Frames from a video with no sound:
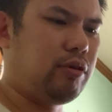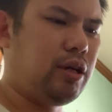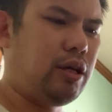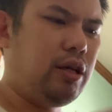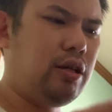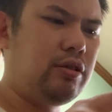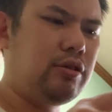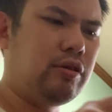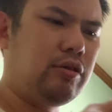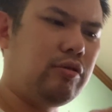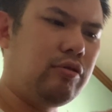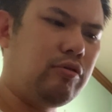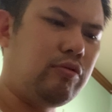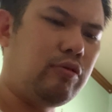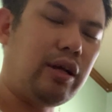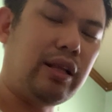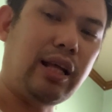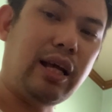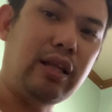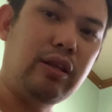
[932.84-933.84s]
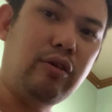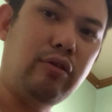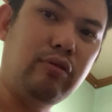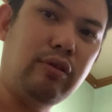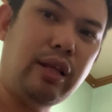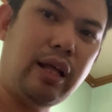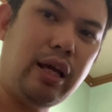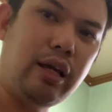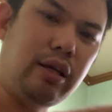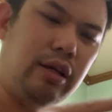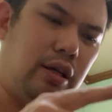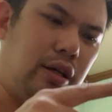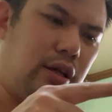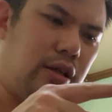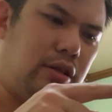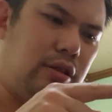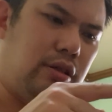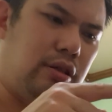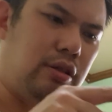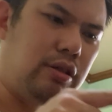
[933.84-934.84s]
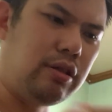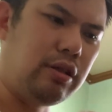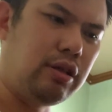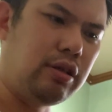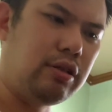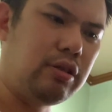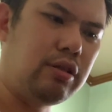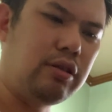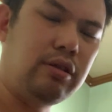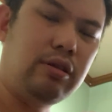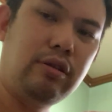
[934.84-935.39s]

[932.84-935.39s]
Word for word: Okay, so what I don't like is this